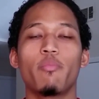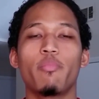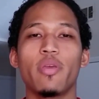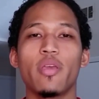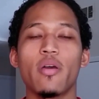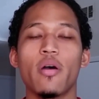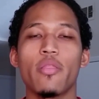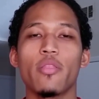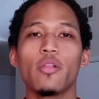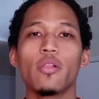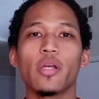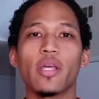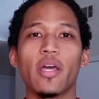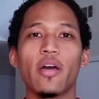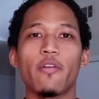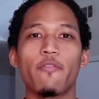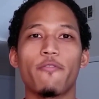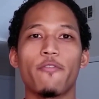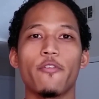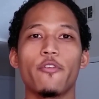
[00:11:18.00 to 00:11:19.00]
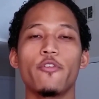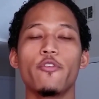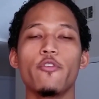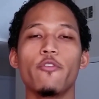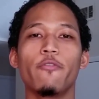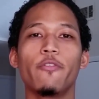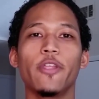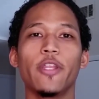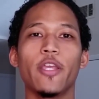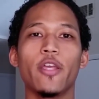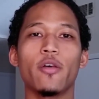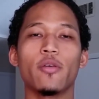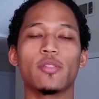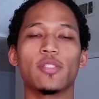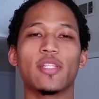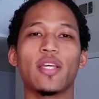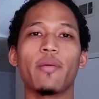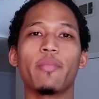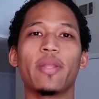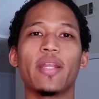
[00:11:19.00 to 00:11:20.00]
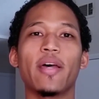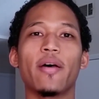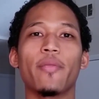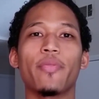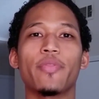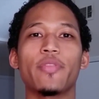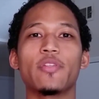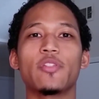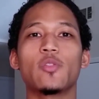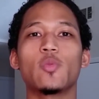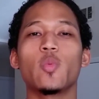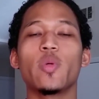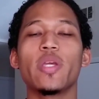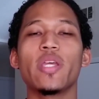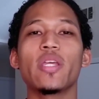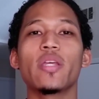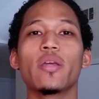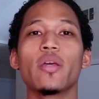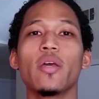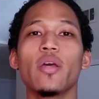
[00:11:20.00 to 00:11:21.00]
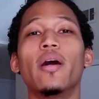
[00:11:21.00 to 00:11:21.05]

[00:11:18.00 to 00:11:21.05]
Be on the lookout for new videos coming out this week.